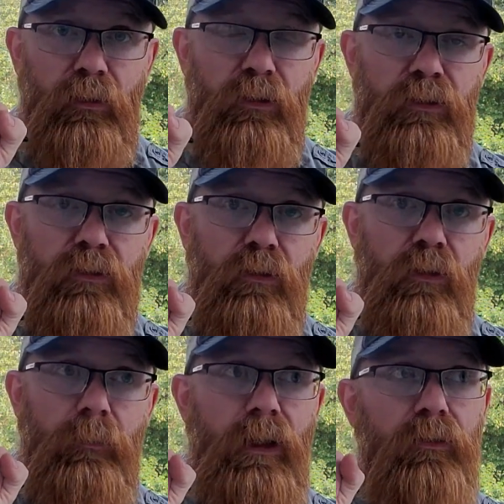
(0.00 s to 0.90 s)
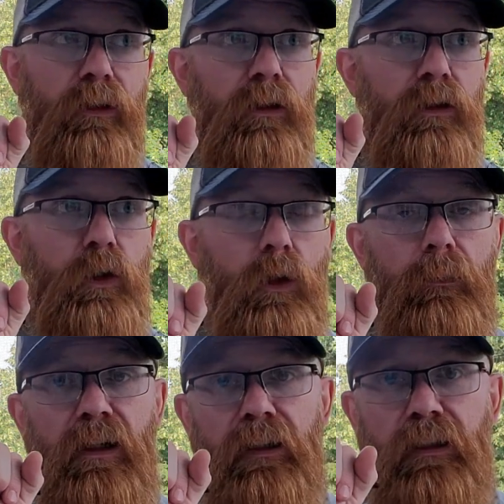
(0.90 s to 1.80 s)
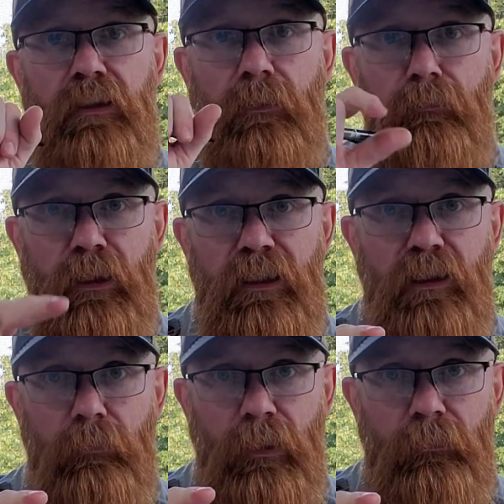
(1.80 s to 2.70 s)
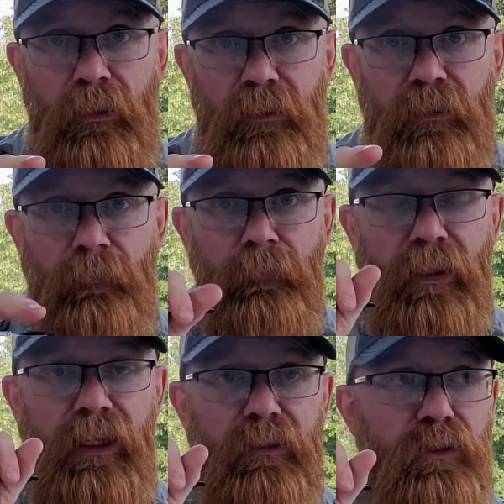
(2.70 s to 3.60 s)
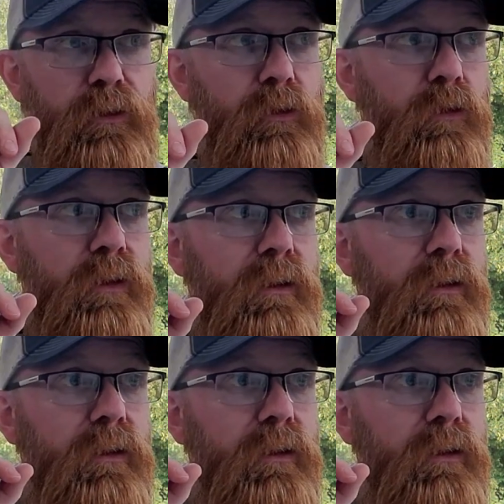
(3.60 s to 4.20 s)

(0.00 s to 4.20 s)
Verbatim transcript: They're concerned about your ability to meet commitments and to